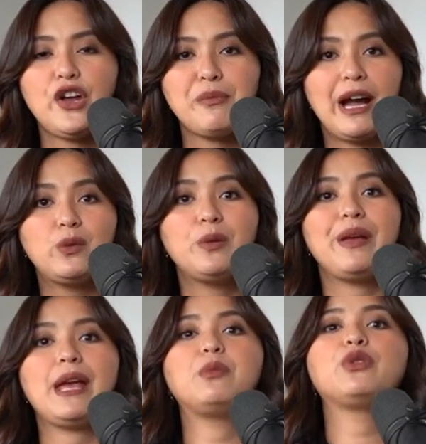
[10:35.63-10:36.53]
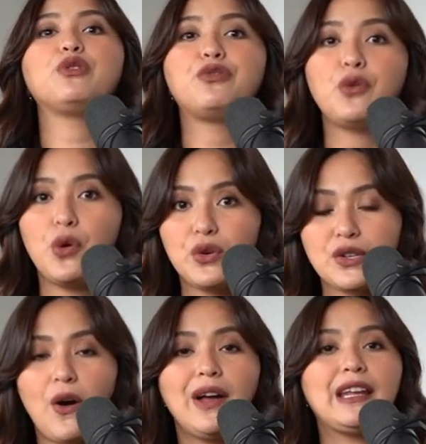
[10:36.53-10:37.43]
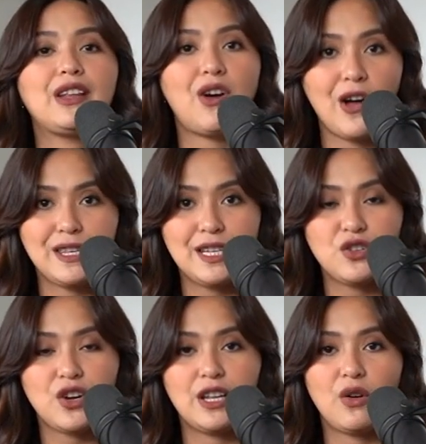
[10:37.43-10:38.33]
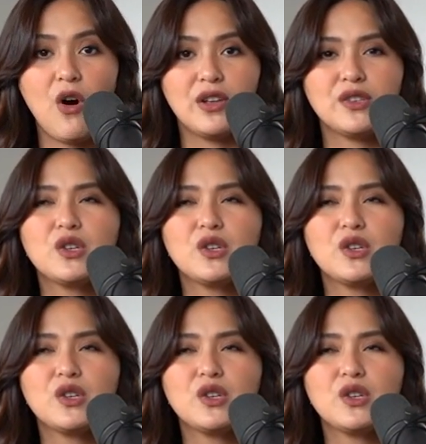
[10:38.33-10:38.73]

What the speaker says: your mind will be able to focus on and concentrate on.